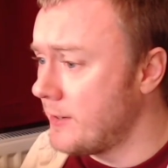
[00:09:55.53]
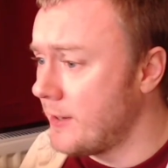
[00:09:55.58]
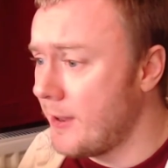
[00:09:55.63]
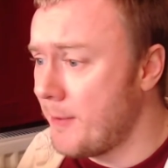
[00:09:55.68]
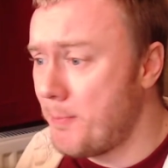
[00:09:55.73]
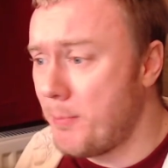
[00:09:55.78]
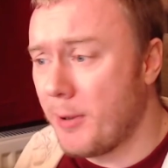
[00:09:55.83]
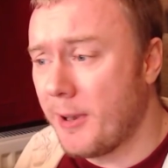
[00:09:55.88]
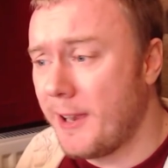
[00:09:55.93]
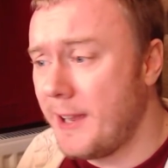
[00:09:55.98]

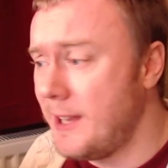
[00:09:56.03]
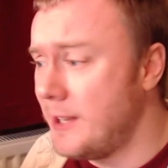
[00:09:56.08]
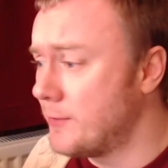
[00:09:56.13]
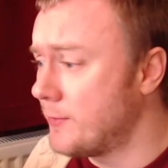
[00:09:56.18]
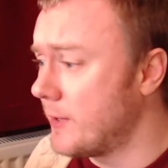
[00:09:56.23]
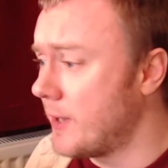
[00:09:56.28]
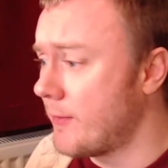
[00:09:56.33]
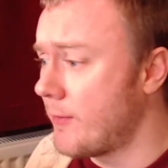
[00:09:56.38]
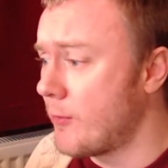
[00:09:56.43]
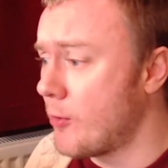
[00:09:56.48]
please, for
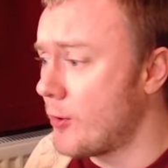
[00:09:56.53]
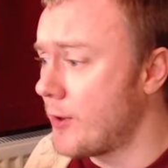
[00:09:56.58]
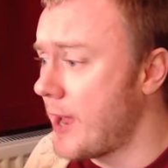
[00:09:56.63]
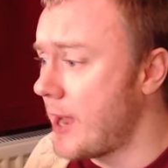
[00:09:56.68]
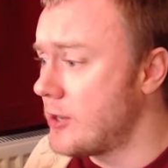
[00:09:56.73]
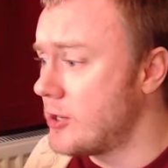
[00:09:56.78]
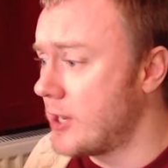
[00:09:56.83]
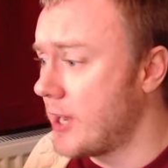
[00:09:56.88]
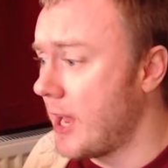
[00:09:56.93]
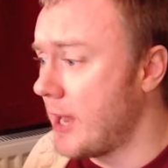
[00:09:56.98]
the love of God,
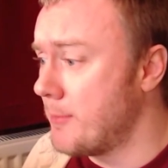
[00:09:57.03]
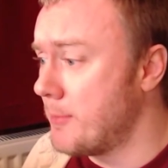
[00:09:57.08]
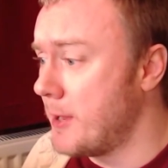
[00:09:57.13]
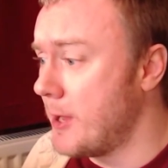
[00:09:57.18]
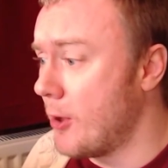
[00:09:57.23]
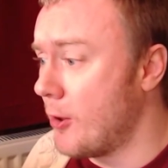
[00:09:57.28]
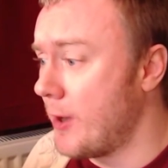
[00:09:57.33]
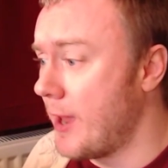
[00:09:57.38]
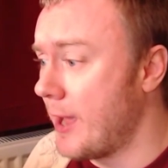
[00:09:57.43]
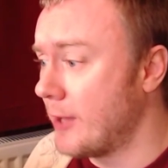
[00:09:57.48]
educate me
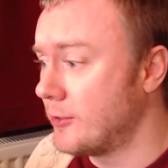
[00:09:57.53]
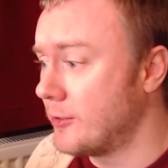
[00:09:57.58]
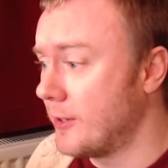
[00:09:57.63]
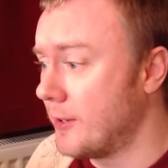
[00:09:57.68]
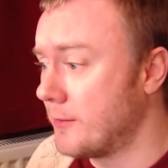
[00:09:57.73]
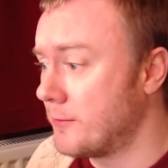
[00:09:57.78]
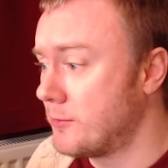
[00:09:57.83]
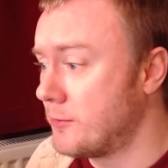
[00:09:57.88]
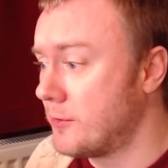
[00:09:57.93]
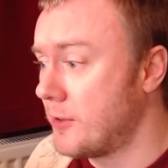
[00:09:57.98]
on how
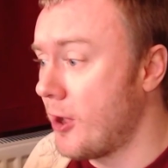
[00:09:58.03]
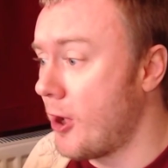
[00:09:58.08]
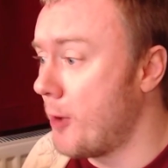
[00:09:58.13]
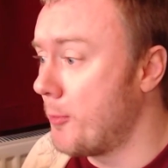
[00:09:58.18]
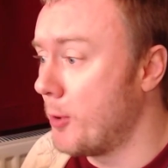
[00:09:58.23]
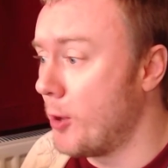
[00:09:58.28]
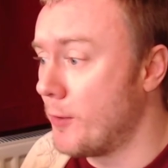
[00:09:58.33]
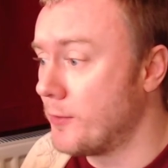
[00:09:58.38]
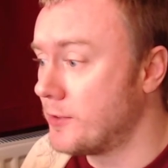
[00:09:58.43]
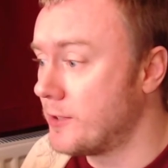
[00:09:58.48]
to
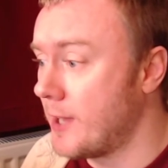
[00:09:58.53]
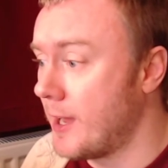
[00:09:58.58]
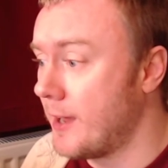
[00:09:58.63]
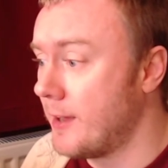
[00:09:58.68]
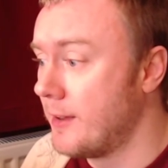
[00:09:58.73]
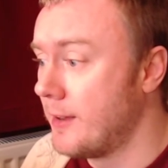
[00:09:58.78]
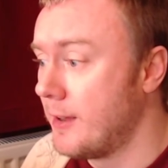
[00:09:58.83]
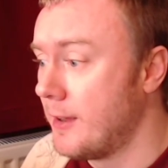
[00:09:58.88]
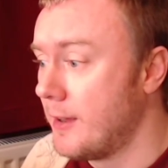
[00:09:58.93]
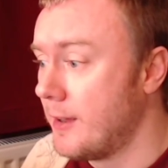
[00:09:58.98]
carbon offset,
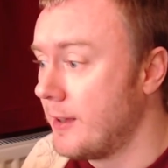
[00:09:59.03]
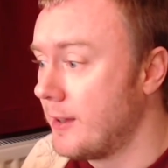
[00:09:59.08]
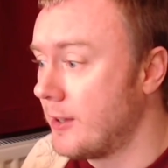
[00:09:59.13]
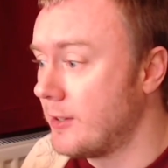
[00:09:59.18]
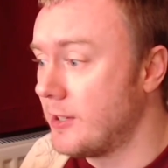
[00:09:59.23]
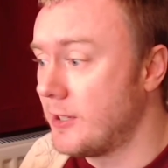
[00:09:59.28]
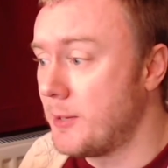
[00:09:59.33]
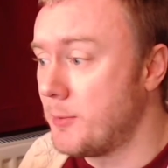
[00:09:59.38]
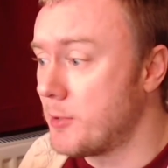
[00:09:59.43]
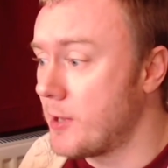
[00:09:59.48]
because
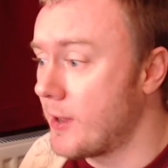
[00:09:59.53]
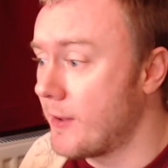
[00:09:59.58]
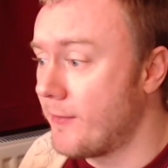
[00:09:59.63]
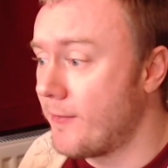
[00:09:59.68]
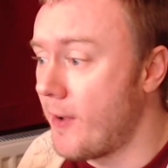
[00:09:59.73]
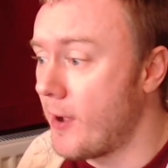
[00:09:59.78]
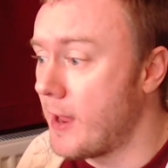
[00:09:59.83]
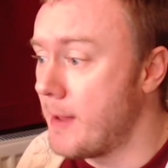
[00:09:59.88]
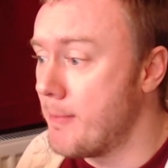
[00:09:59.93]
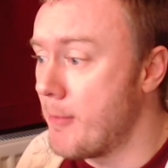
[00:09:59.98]
it seems like a
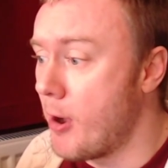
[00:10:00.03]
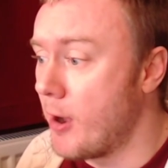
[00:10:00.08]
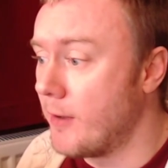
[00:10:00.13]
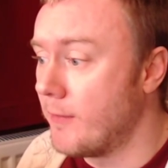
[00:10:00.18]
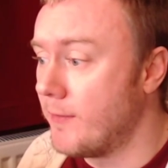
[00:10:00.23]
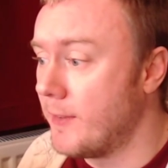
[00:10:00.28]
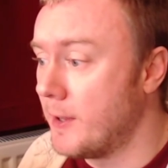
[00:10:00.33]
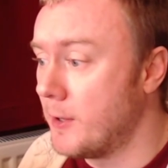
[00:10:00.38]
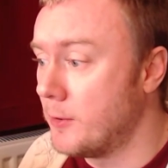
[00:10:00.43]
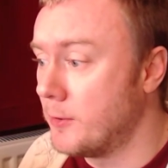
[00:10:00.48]
fucking
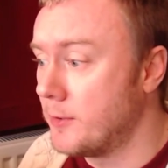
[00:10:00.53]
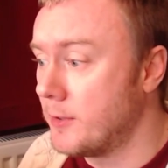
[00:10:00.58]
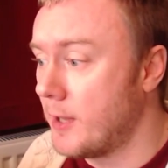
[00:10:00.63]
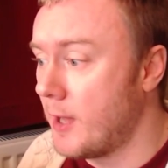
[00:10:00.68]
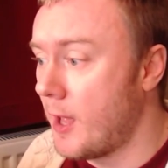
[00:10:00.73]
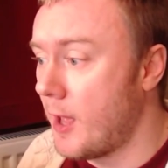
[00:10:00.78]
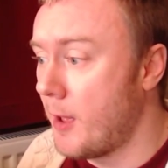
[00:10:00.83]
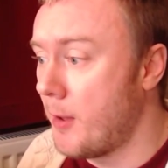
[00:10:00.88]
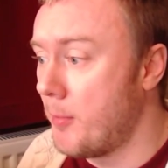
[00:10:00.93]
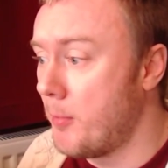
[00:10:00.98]
minefield,
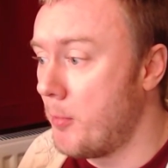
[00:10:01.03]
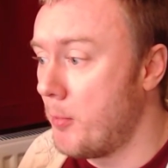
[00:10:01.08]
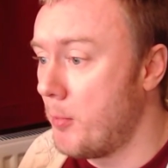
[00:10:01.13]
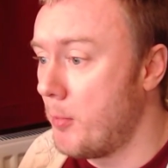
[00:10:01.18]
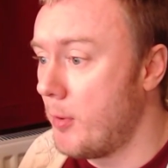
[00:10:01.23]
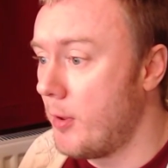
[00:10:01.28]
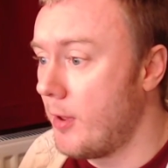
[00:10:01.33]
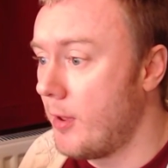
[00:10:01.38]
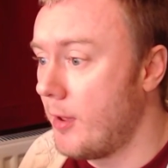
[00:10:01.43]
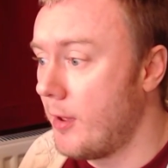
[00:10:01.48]
and
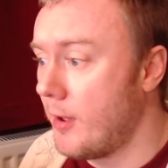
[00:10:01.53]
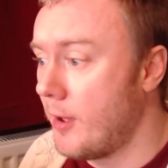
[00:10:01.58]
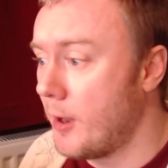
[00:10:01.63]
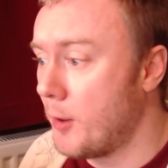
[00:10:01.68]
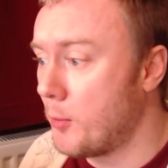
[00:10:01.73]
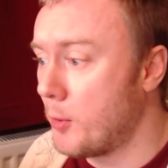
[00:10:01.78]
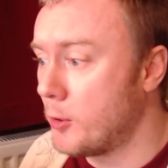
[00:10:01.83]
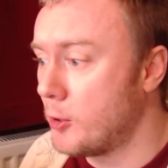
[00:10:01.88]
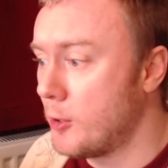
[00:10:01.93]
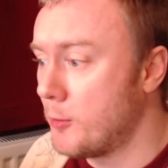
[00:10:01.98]
I
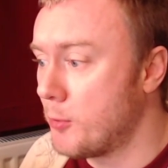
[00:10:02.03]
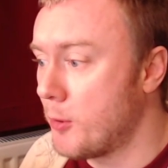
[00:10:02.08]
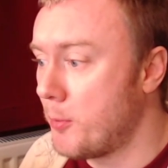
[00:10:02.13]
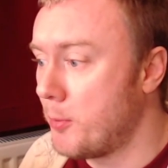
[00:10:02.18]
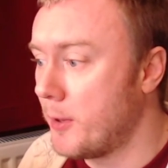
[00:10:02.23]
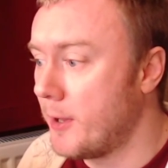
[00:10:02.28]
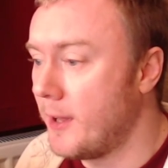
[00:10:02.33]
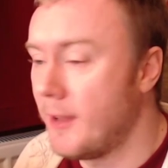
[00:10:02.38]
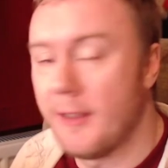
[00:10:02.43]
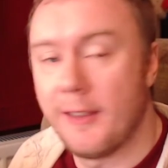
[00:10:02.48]
want to do it
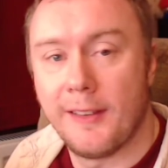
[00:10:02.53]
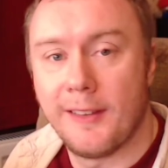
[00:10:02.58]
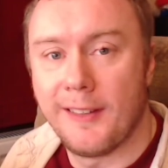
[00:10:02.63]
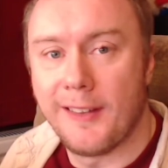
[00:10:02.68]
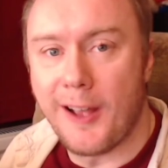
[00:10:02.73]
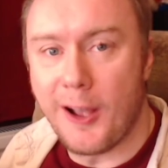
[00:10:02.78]
properly. I'm